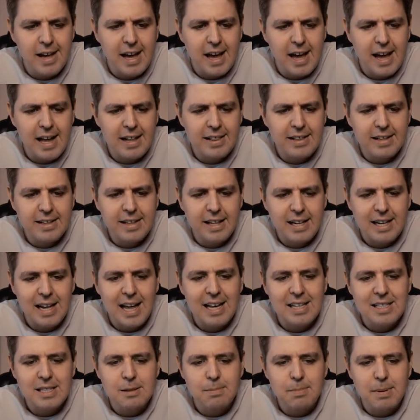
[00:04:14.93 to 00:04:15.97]
And the
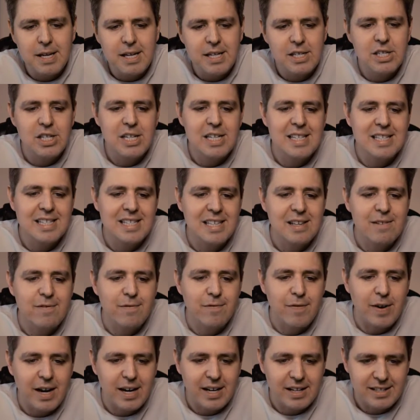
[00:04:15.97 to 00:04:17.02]
last page is the
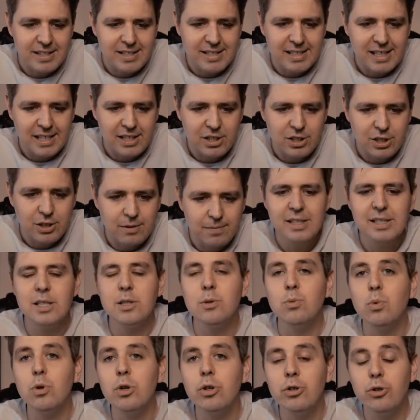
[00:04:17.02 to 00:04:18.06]
file section. This
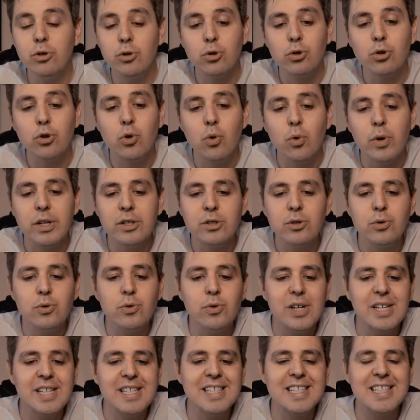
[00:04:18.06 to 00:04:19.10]
is where you're going
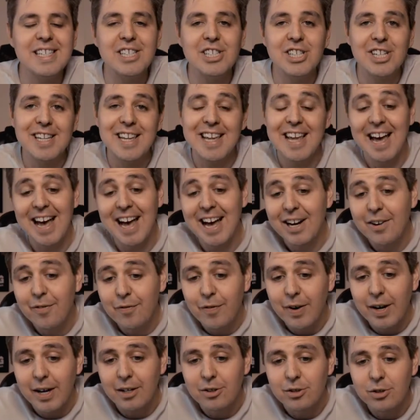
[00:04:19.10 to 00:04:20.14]
to essentially add
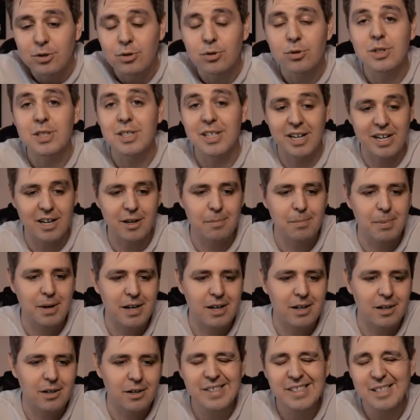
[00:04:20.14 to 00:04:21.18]
files to Sky
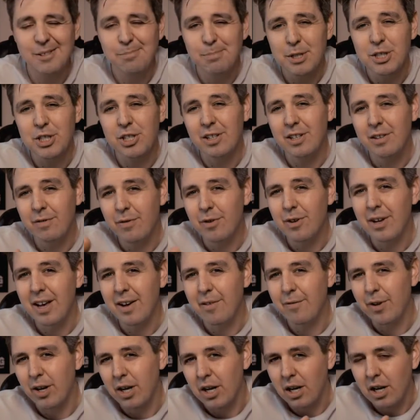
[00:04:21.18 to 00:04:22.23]
Pilot. Especially if you
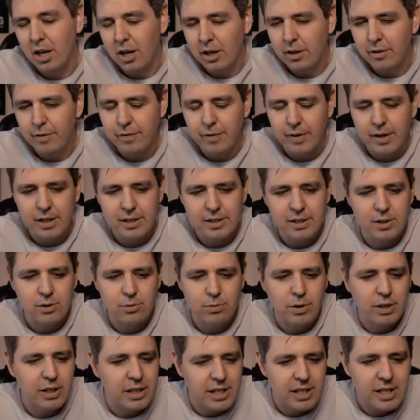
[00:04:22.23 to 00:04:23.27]
have a lot of files,
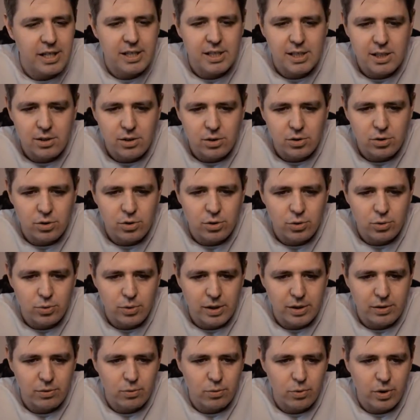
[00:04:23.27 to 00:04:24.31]
it's really easy to do
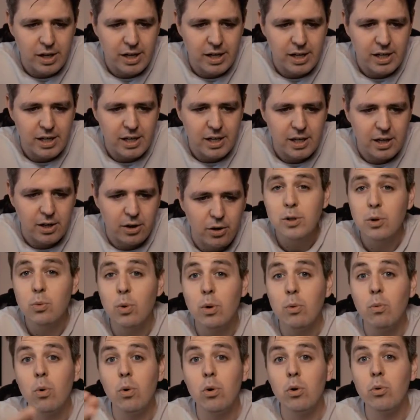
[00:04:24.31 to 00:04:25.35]
it right here. So
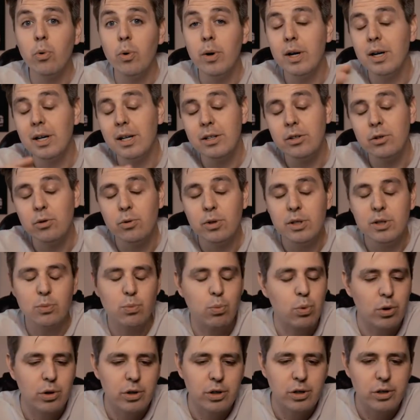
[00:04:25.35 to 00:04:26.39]
what we'll quickly do is
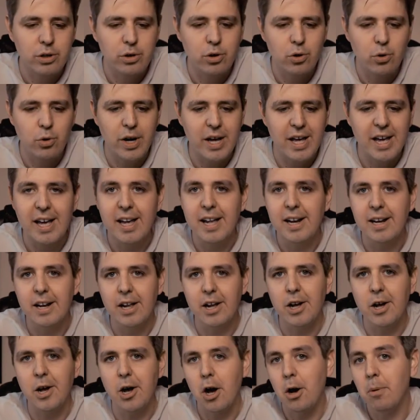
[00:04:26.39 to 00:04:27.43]
we're going to go ahead,
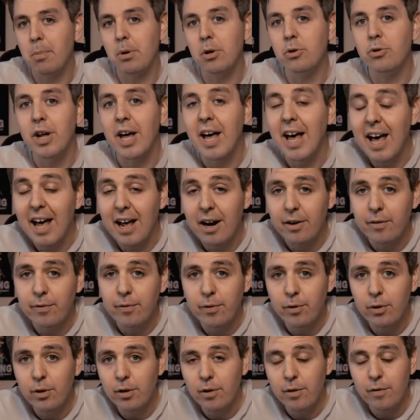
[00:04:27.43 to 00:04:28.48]
uh, upload a
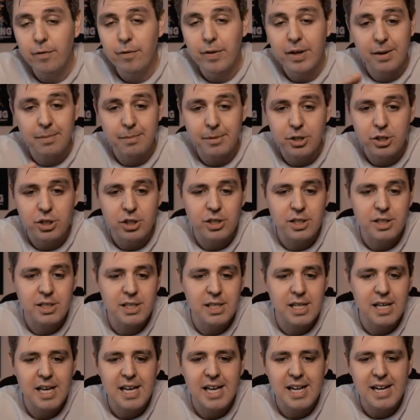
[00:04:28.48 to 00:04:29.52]
handful of
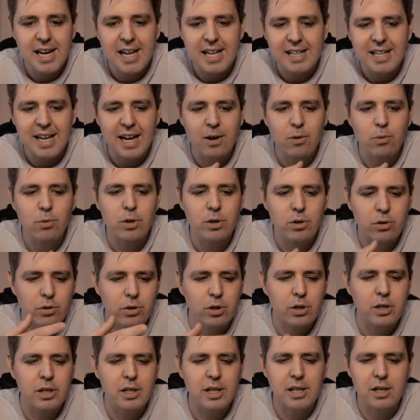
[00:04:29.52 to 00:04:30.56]
images, and that way you're
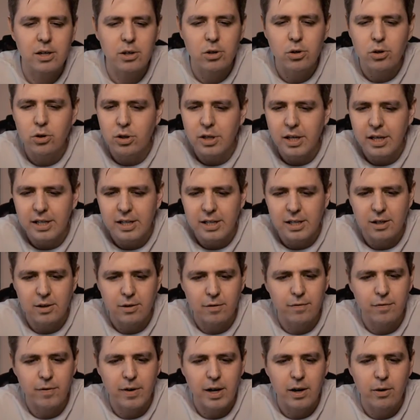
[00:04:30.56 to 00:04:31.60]
going to get a good idea
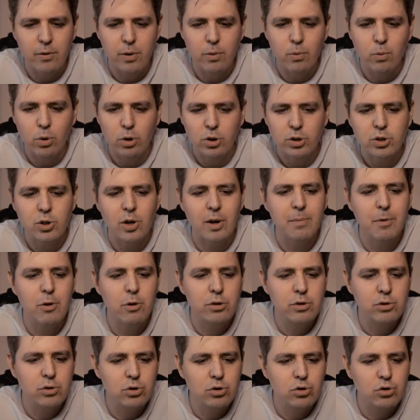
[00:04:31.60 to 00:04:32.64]
of how it works. So I'm
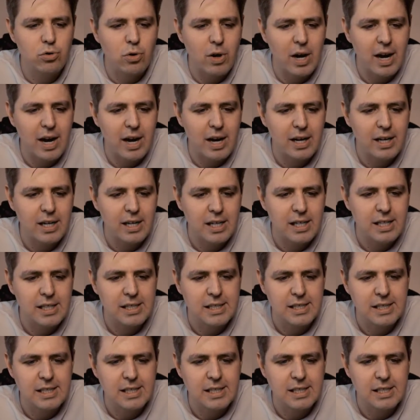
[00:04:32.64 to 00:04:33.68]
going to drag
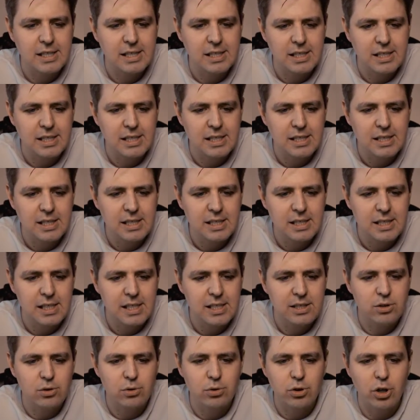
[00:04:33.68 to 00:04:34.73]
uh, this
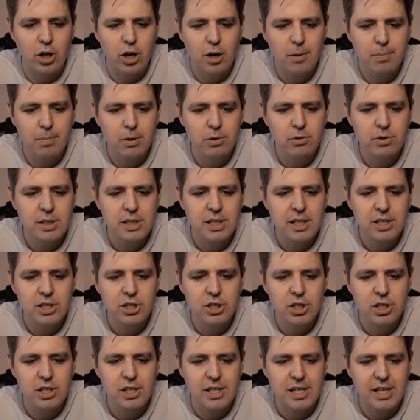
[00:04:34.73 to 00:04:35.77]
into the upload
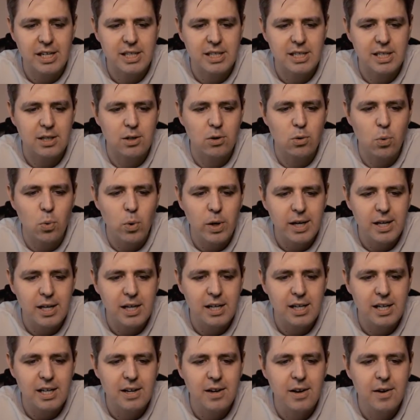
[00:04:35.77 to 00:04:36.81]
section nice and
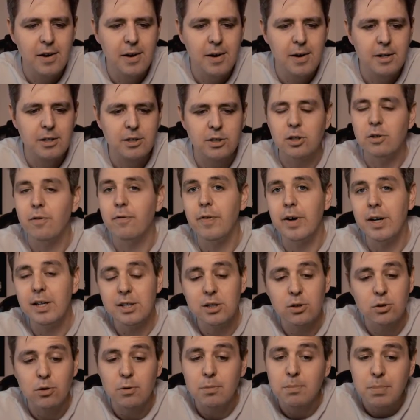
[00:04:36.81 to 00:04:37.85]
quickly. So the
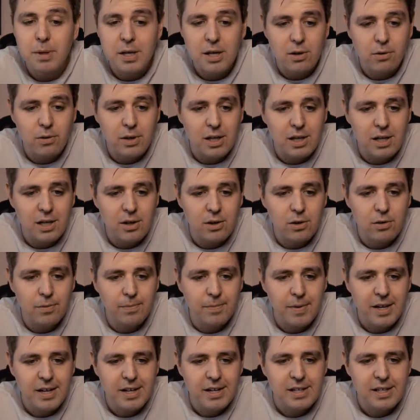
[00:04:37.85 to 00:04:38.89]
files are appearing here.